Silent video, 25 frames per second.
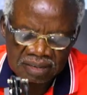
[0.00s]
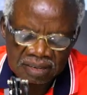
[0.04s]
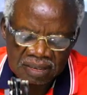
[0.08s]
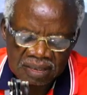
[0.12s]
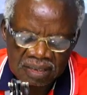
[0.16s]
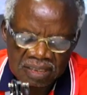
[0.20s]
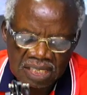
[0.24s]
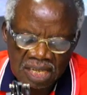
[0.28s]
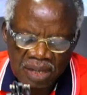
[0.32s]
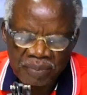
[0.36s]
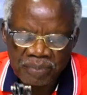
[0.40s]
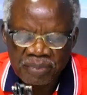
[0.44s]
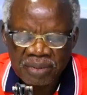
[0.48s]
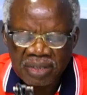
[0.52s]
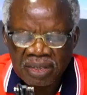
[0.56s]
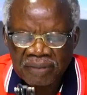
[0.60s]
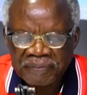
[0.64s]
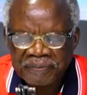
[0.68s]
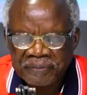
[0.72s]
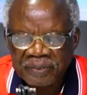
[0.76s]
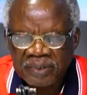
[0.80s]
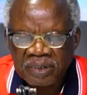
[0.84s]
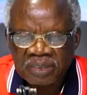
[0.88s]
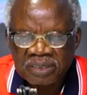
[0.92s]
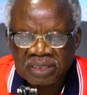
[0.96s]
nyame
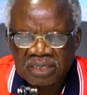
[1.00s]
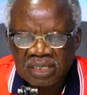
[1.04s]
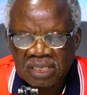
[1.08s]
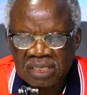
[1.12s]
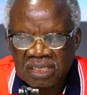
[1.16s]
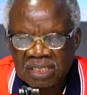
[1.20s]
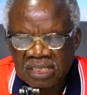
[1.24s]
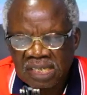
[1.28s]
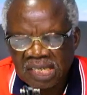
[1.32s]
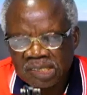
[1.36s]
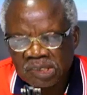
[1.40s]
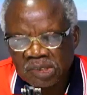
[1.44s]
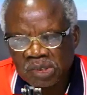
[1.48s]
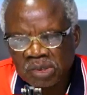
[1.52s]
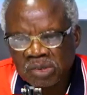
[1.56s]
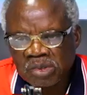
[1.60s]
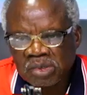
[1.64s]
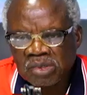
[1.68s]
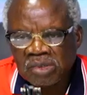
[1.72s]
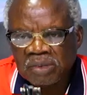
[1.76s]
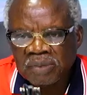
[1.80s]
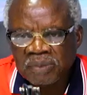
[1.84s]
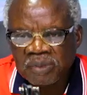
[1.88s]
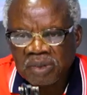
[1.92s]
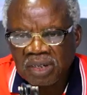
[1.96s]
fro se jina
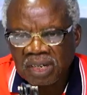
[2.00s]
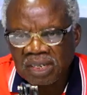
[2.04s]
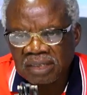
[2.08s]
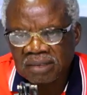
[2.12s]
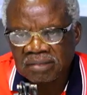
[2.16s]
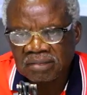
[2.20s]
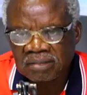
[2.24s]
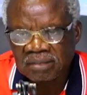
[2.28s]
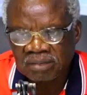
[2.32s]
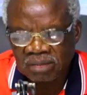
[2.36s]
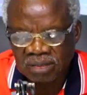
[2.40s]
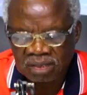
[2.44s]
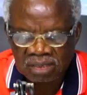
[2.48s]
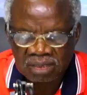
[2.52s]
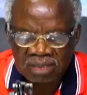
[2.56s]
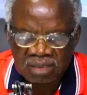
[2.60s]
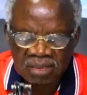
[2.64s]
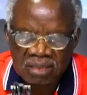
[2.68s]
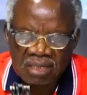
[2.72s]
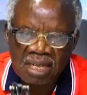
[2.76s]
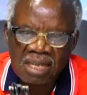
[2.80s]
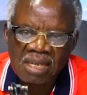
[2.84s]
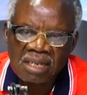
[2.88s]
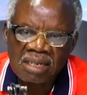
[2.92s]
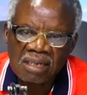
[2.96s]
tokro mu a to
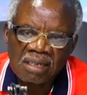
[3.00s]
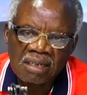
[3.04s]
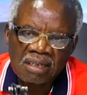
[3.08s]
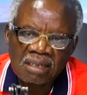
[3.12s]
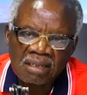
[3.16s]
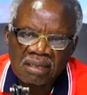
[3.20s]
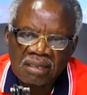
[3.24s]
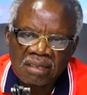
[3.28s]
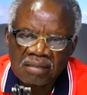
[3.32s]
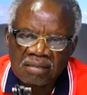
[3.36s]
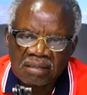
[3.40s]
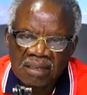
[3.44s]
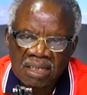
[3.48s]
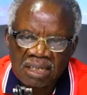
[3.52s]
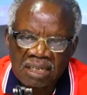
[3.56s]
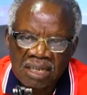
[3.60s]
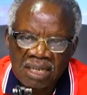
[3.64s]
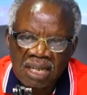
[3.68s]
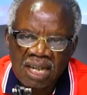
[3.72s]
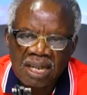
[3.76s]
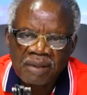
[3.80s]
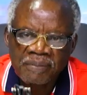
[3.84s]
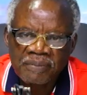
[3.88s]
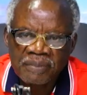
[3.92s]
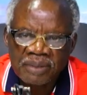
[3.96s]
stand in the
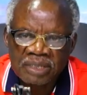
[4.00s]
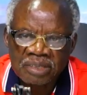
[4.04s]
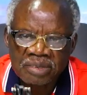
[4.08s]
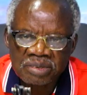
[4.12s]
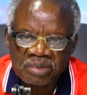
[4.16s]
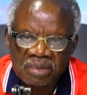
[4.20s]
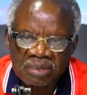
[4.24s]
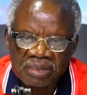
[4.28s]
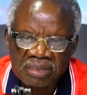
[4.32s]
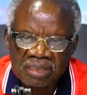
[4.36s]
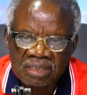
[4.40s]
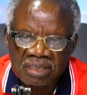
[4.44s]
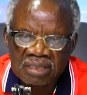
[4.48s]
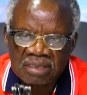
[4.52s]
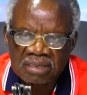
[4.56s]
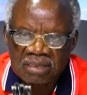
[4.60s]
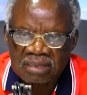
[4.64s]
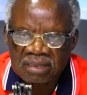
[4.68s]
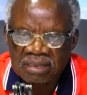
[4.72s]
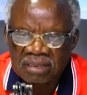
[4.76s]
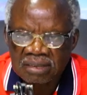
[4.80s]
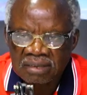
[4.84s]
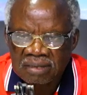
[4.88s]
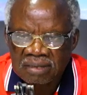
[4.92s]
gap is not easy.